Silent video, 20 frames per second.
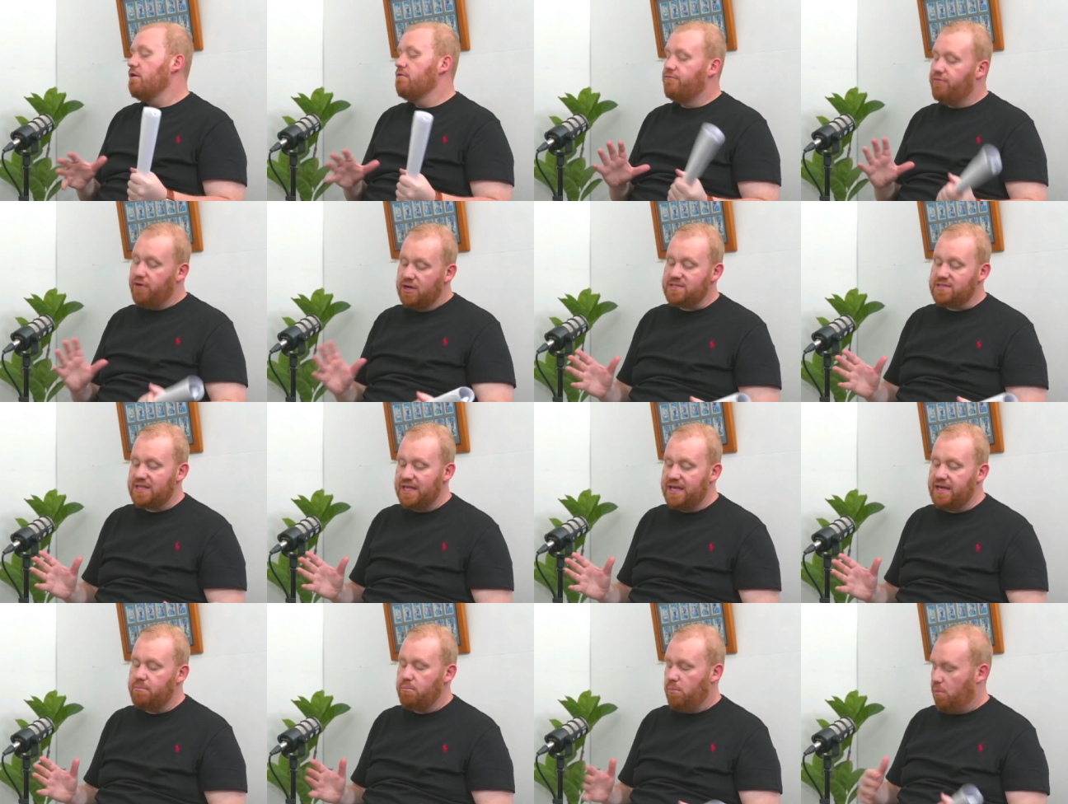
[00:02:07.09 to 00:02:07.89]

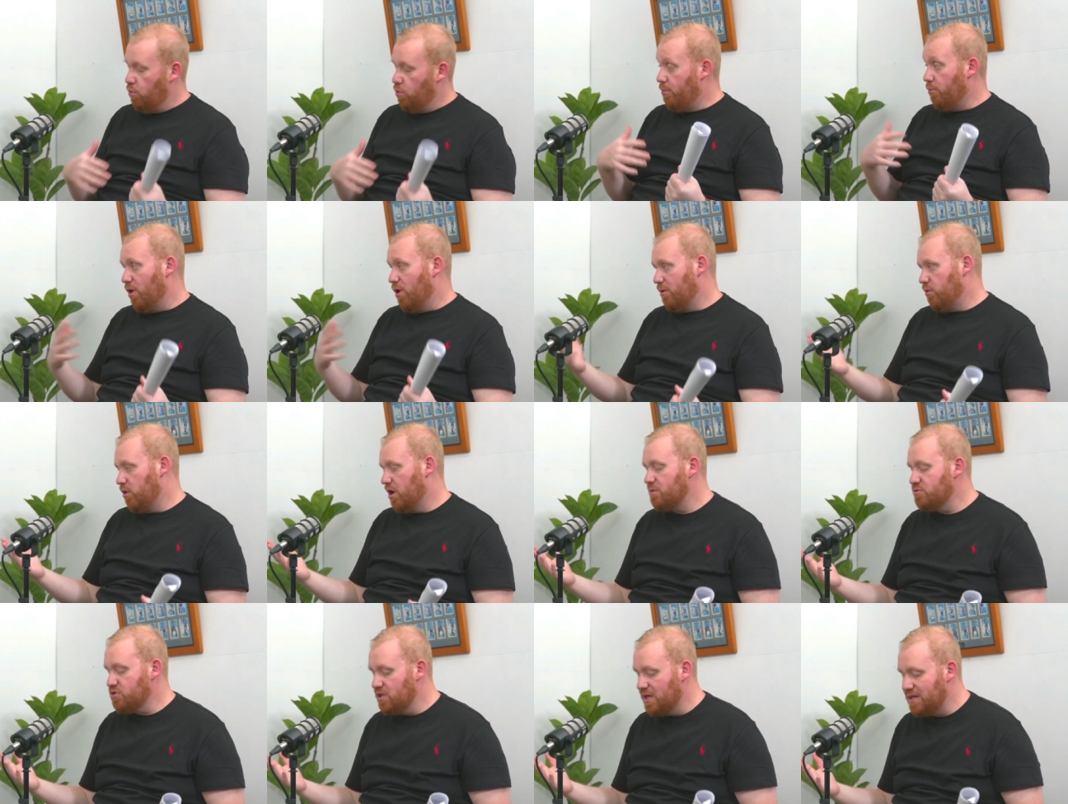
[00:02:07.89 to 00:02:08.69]
Firstly, what,
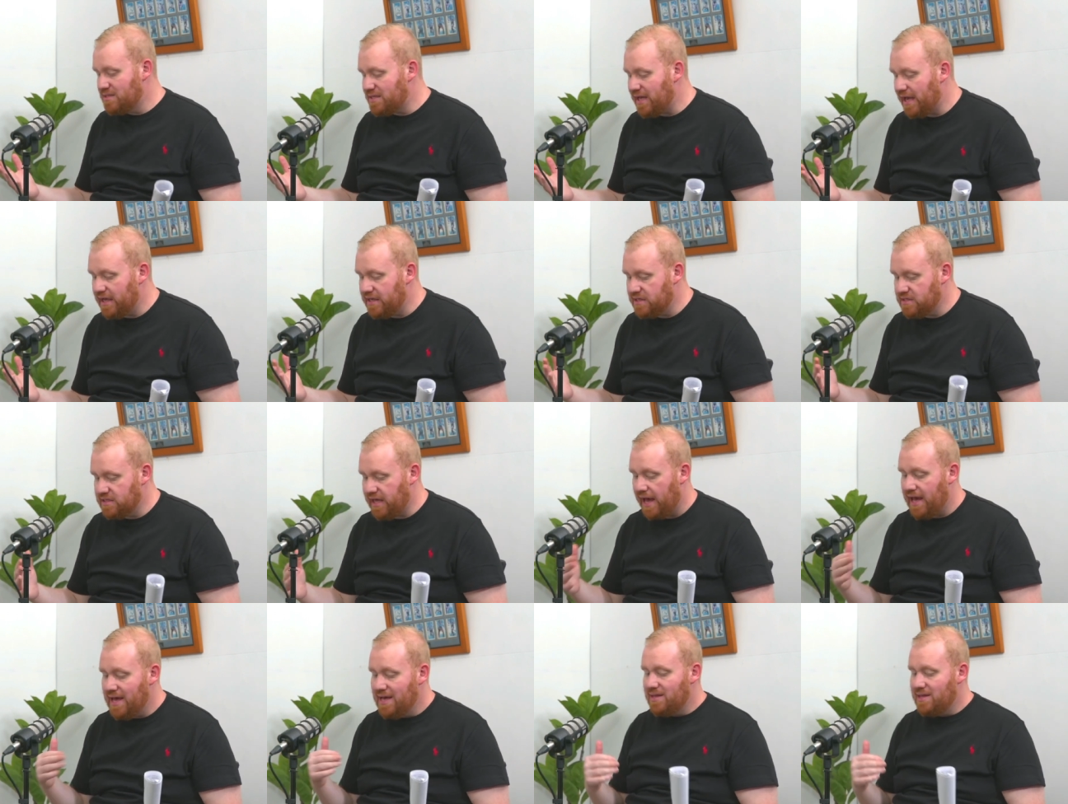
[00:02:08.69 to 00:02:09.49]
what I'm trying to say is
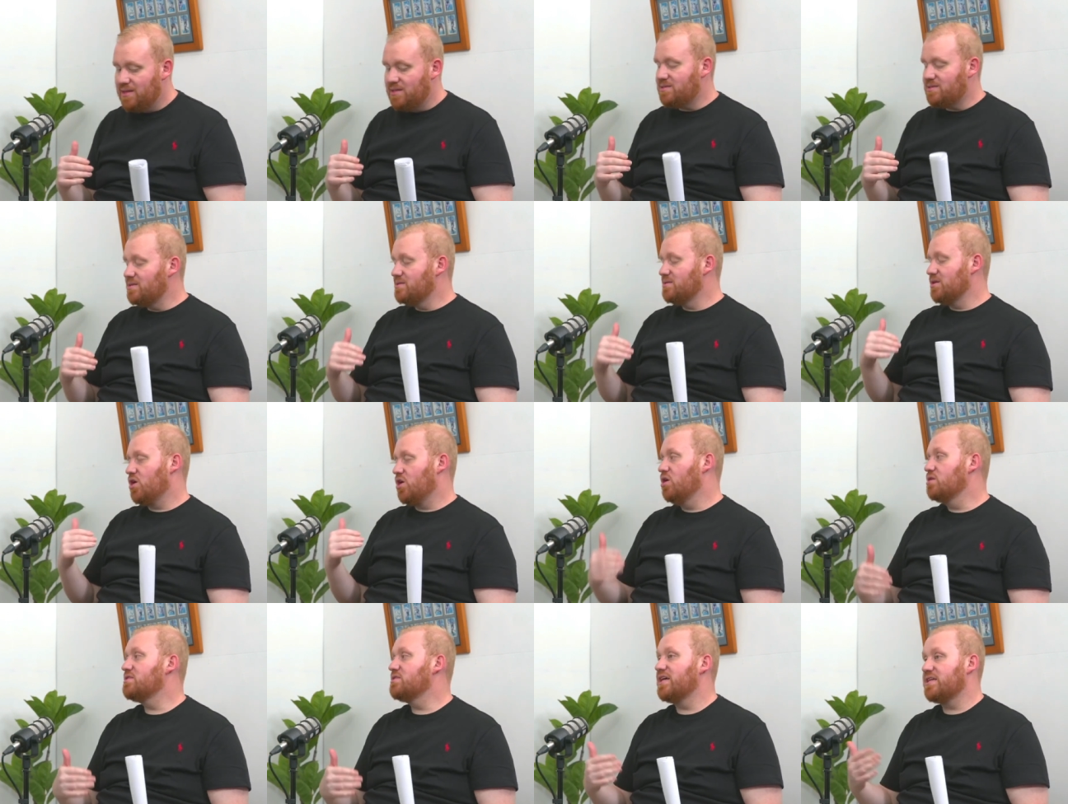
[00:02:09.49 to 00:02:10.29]
that this is a
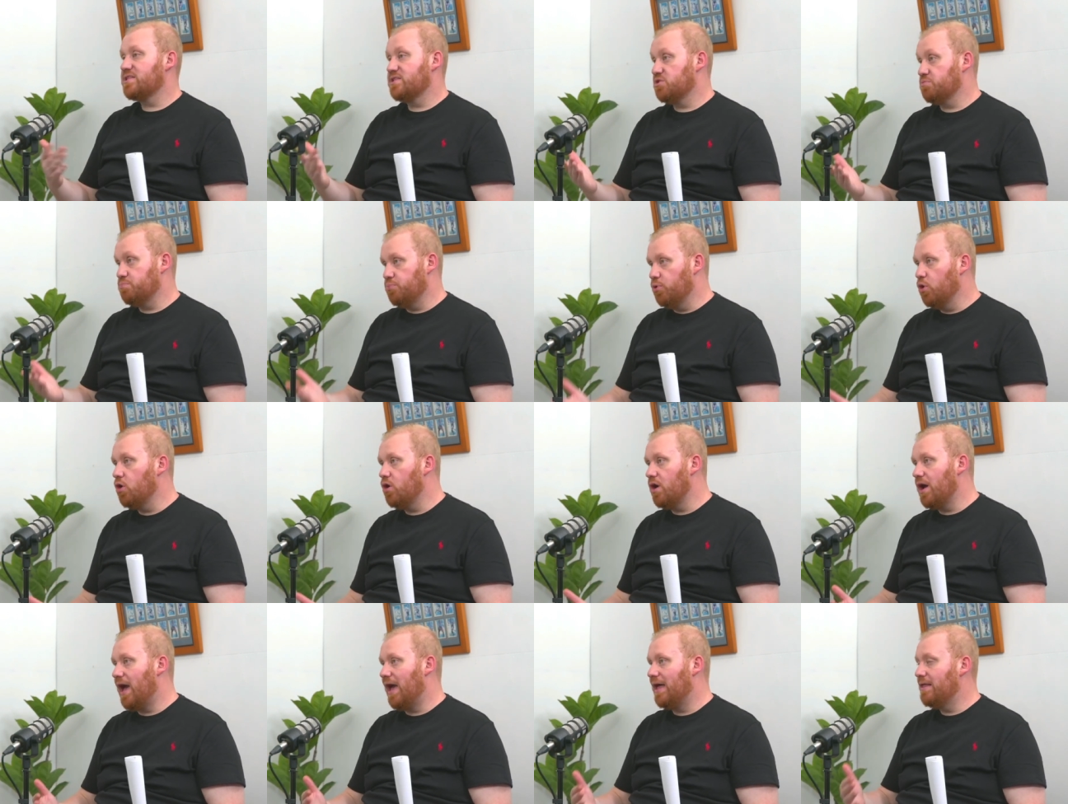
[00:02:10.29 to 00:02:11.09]
contact
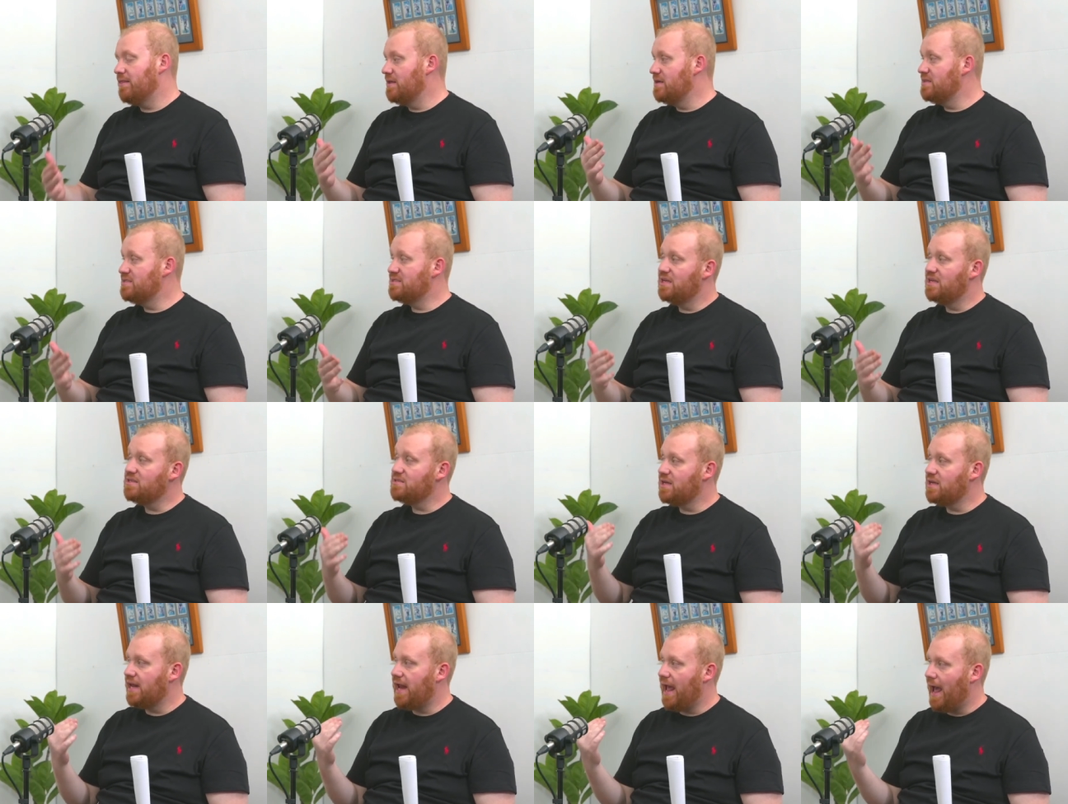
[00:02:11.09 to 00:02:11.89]
sport, and these
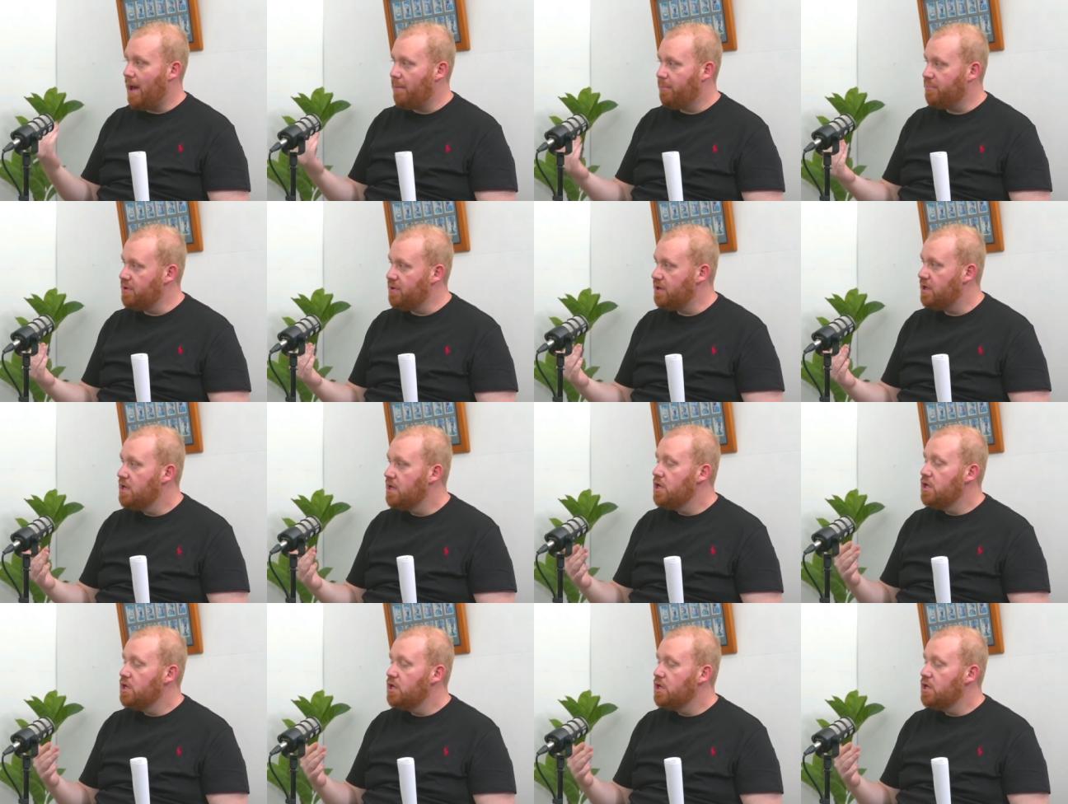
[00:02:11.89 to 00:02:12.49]
things are going to happen.